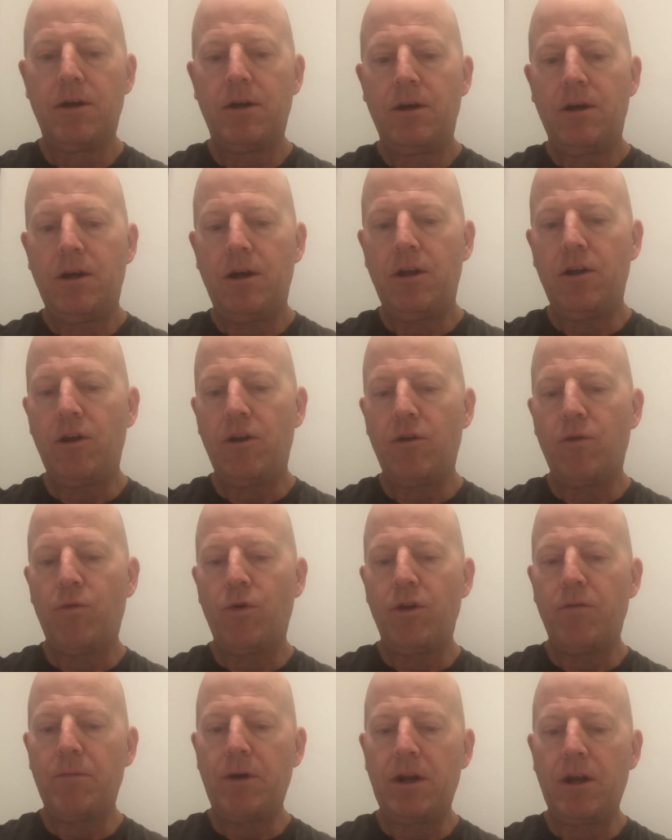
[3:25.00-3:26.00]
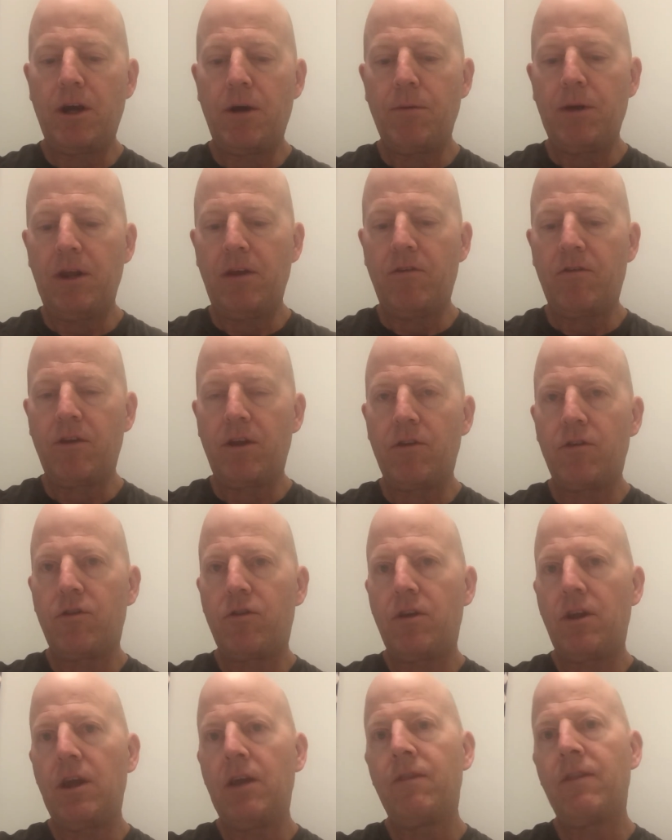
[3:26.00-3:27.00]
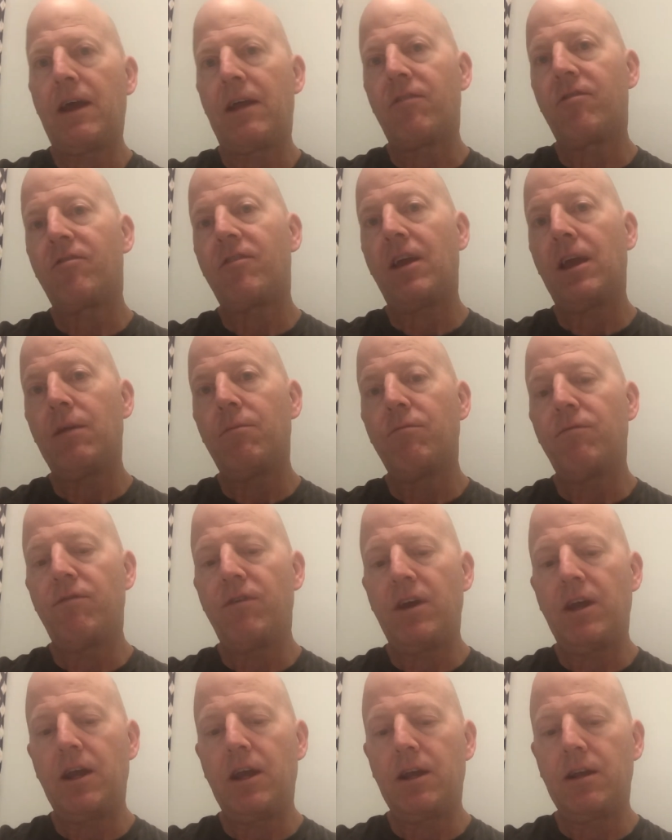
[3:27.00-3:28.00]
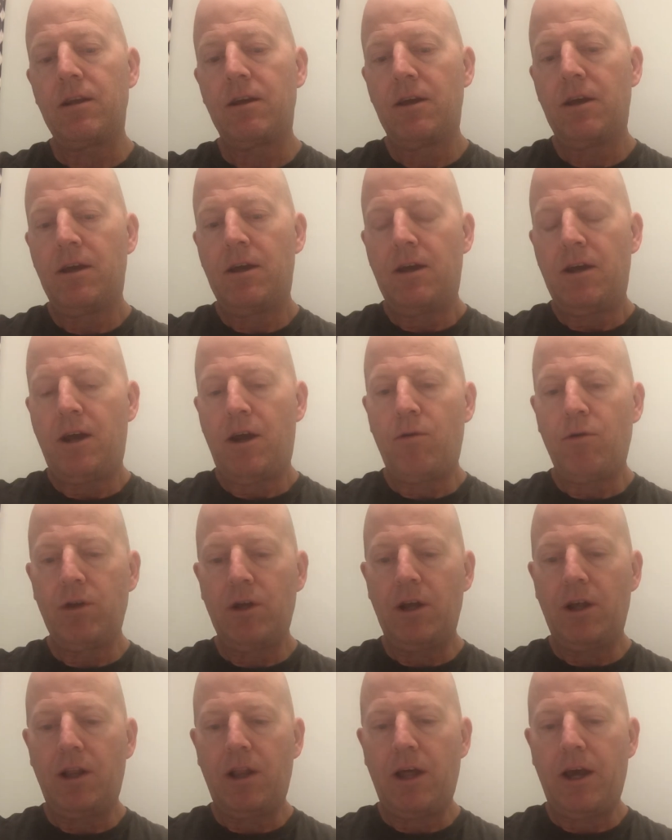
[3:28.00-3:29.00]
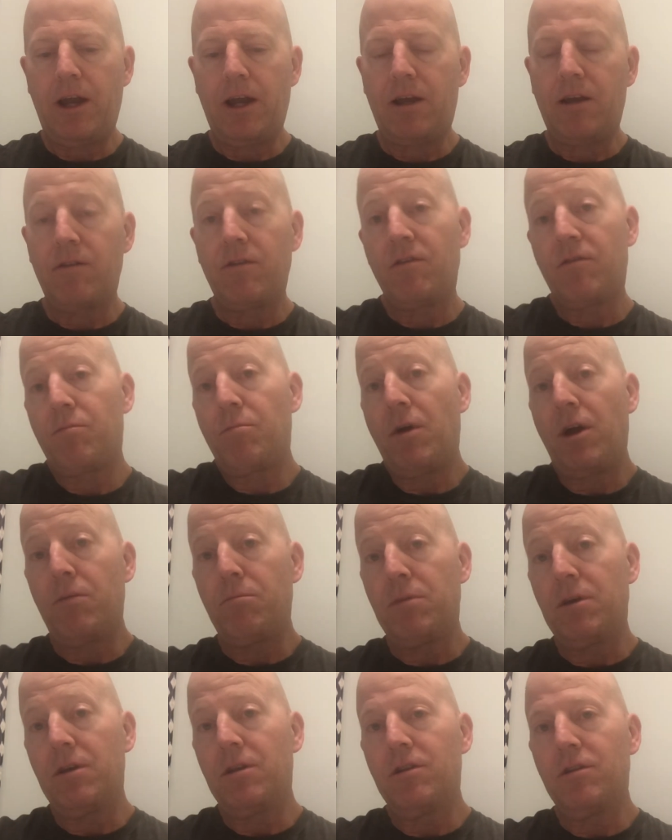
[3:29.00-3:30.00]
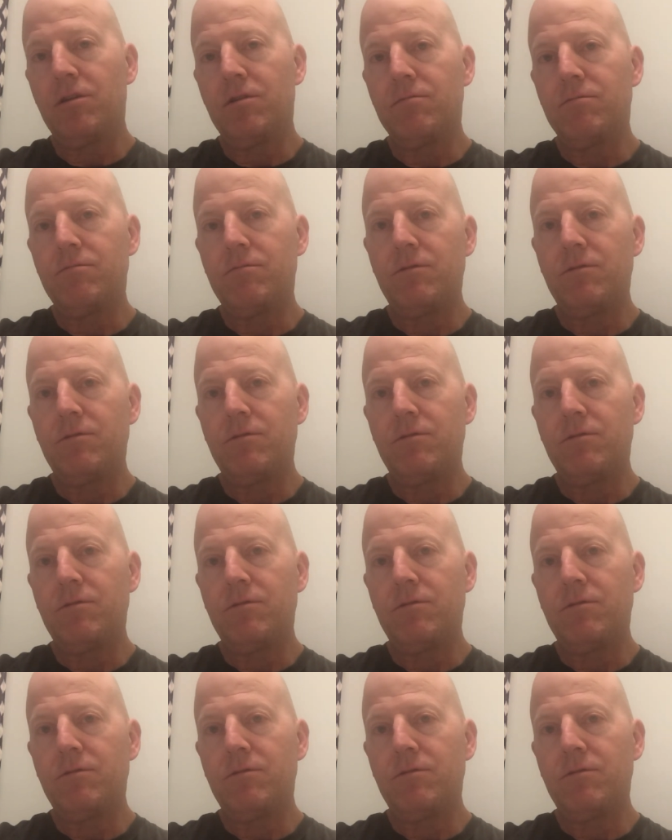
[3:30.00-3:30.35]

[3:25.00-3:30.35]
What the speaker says: another one of my nominees. And in that same vein, I really like, and this might be a little,